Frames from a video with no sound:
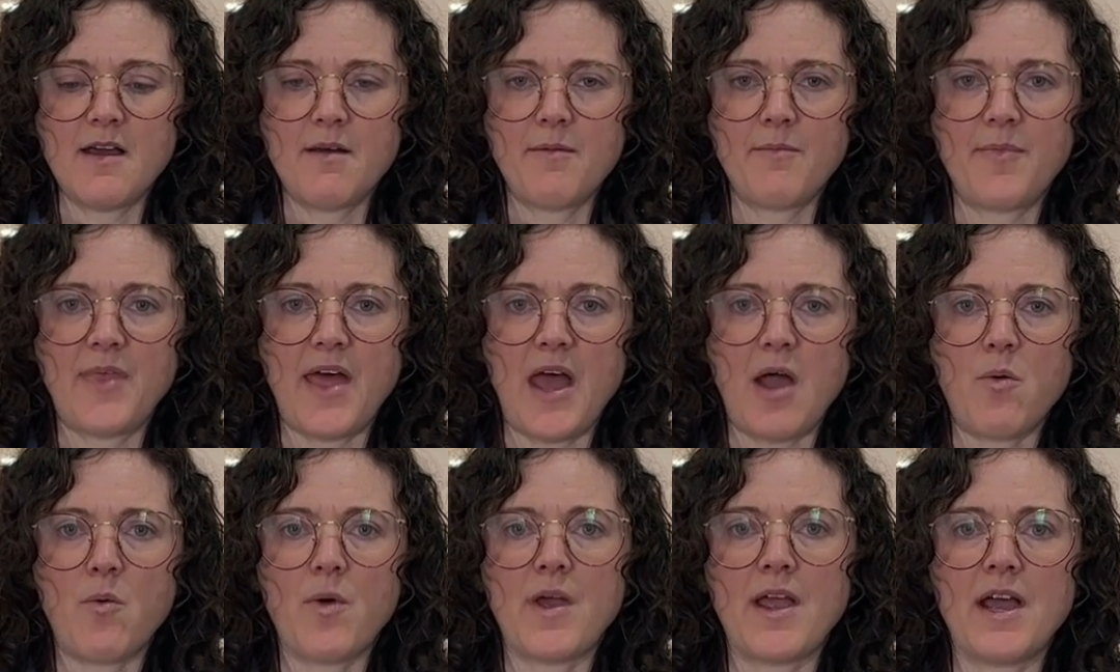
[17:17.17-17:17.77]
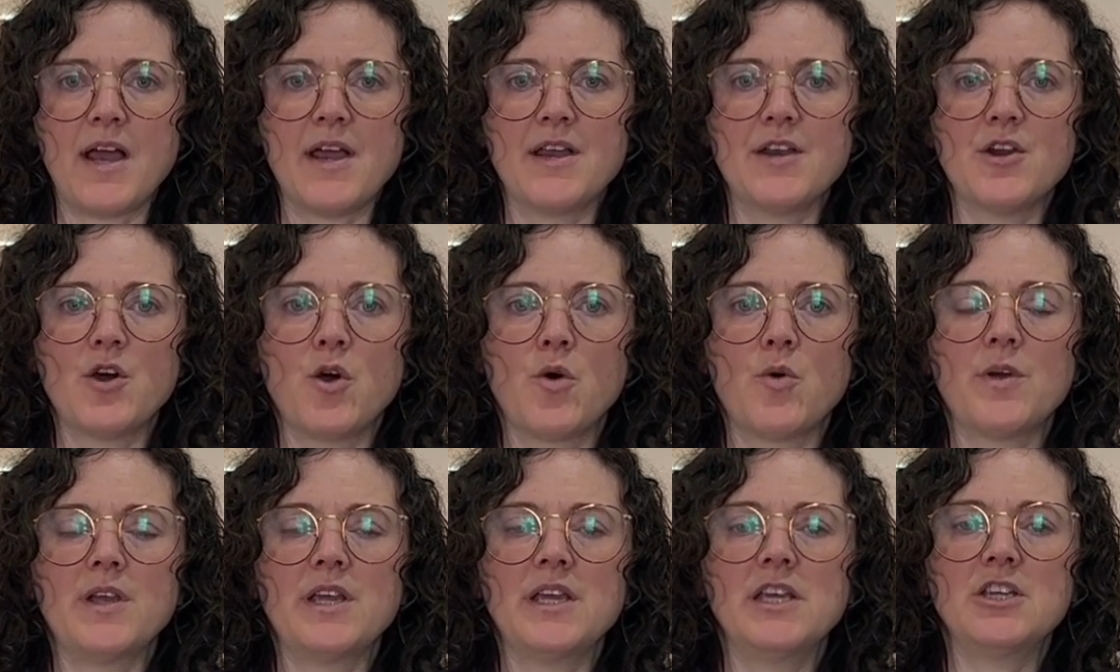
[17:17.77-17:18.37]
That way I
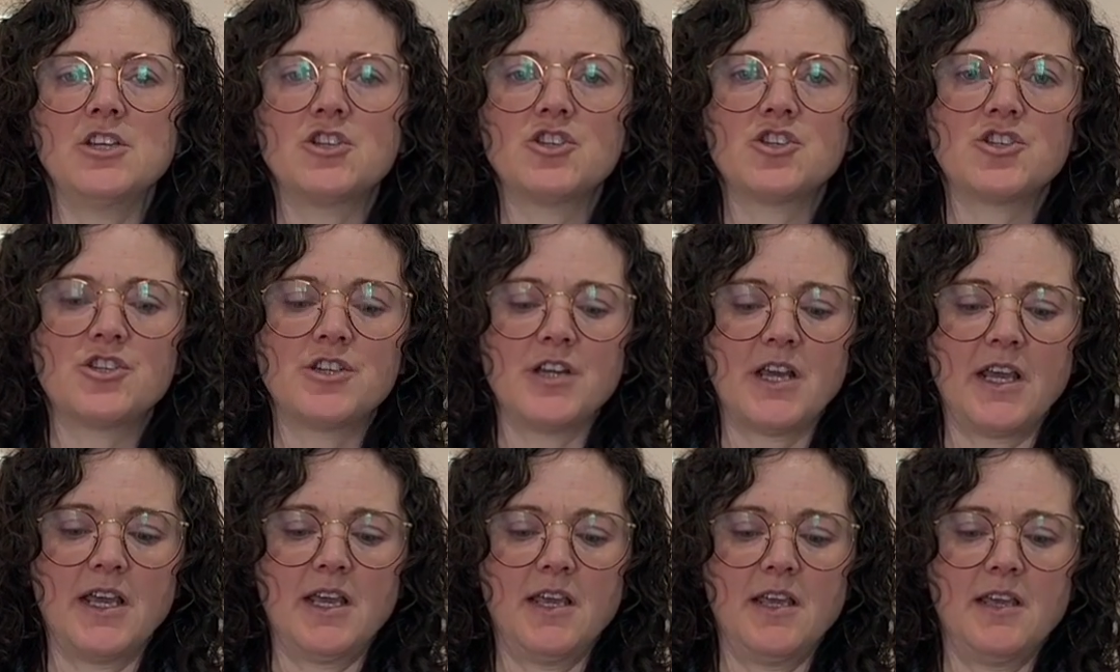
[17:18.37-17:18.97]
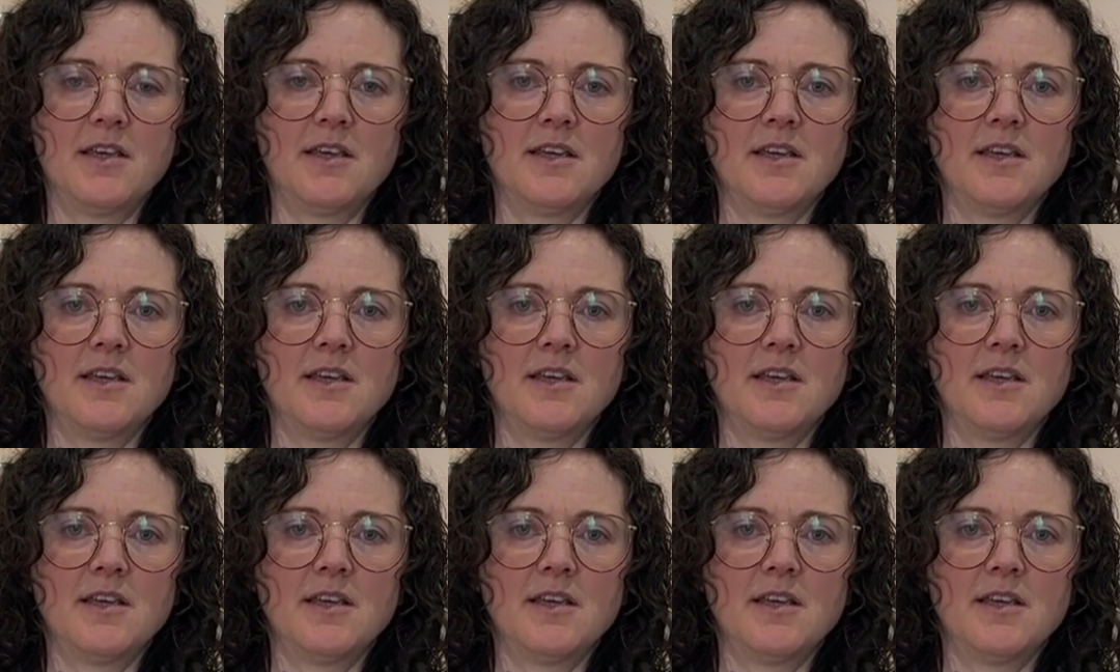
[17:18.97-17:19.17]
know each day